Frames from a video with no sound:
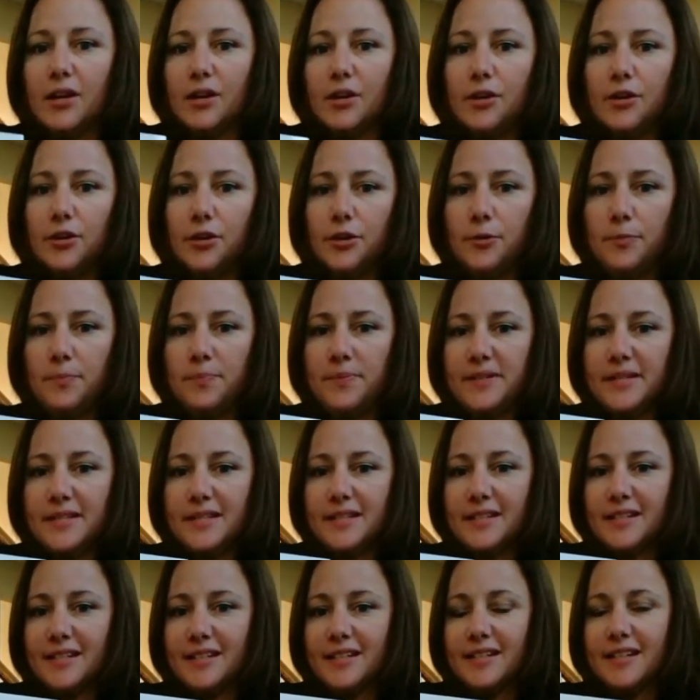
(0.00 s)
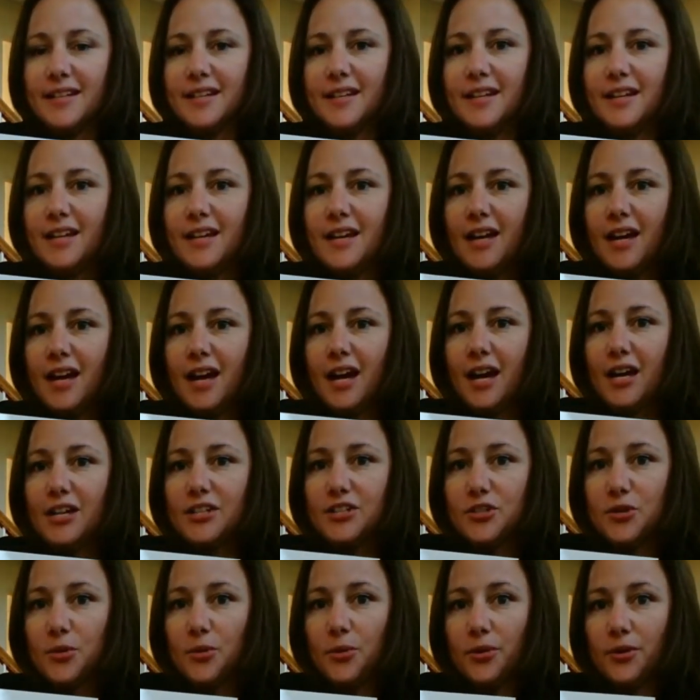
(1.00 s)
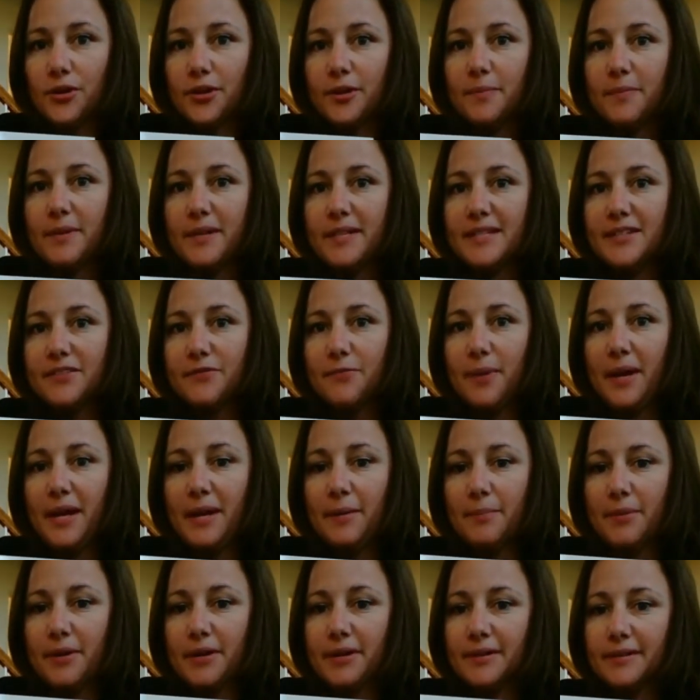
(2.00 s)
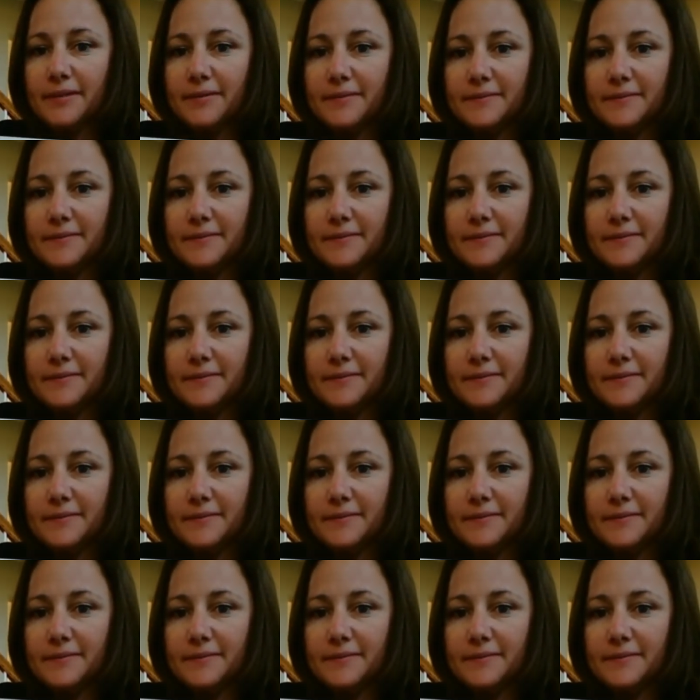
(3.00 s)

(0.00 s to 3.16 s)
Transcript: Oops! A torn piece of paper